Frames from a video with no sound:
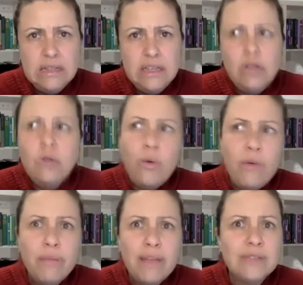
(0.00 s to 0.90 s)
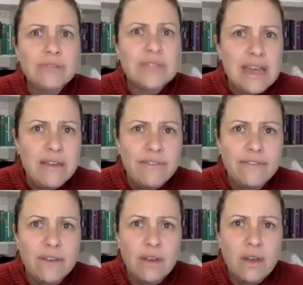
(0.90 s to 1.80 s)
You know that planes are safe.
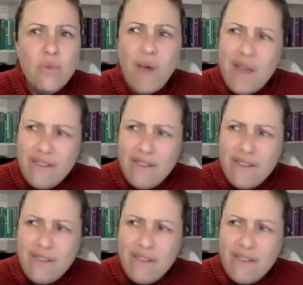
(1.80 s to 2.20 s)
Why are you